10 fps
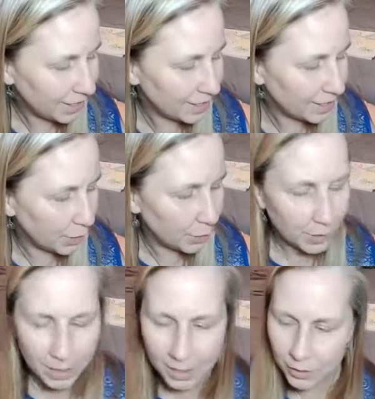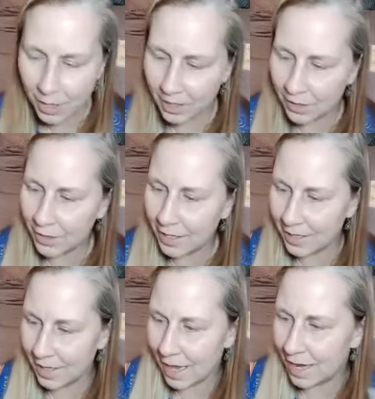So try to look
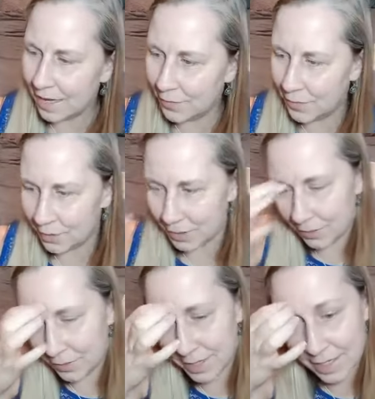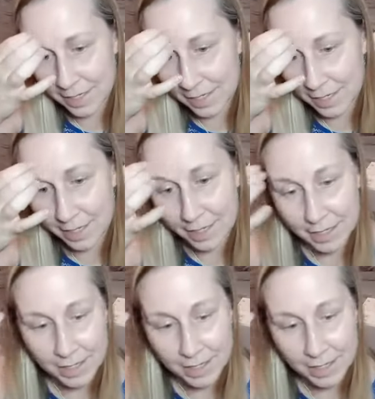at that if you see that